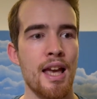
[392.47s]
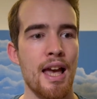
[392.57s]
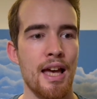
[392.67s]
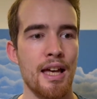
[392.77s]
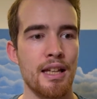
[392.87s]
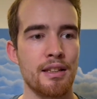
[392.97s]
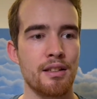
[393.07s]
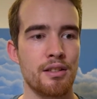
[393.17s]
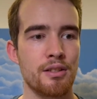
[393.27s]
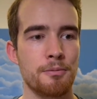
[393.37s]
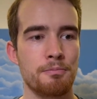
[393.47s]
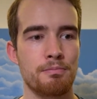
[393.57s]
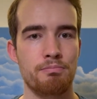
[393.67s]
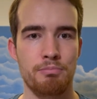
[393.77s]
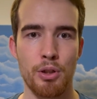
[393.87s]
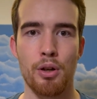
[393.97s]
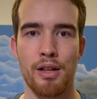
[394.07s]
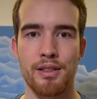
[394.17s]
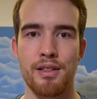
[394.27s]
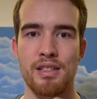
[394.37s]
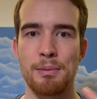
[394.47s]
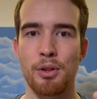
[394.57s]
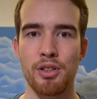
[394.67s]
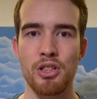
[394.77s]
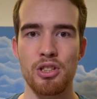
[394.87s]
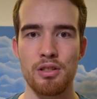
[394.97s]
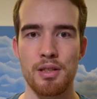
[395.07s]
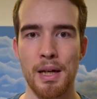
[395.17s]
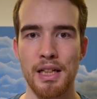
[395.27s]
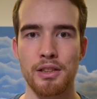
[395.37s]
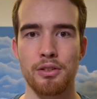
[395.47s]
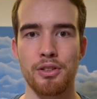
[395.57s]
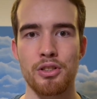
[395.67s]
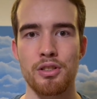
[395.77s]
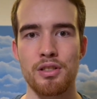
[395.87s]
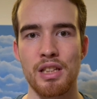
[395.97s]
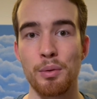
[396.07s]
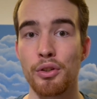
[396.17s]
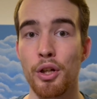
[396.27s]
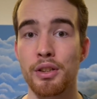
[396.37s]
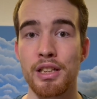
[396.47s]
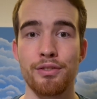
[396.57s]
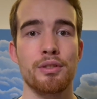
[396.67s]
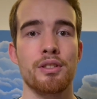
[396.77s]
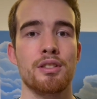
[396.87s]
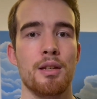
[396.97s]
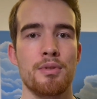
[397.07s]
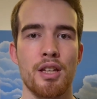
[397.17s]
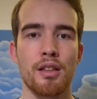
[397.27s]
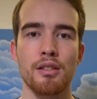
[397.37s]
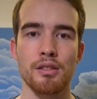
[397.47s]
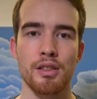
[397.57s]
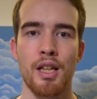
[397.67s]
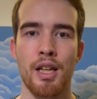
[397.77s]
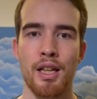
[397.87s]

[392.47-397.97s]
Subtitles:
and under the same conditions, market conditions, they will not give you the same signals.